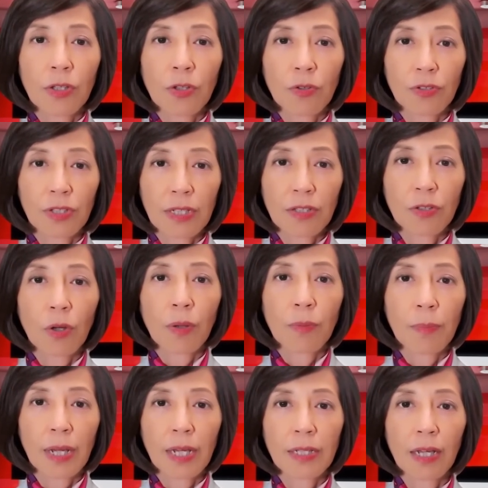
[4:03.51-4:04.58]
uses
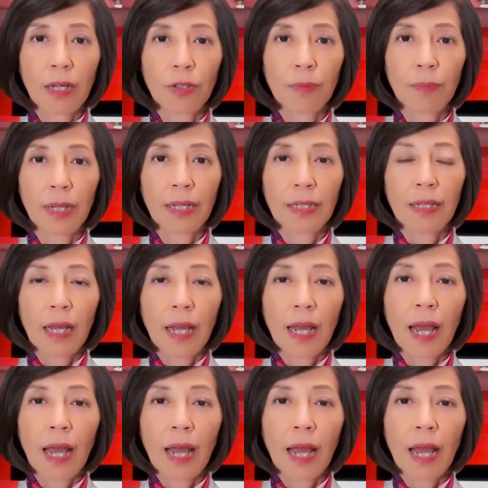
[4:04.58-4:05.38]
non-military means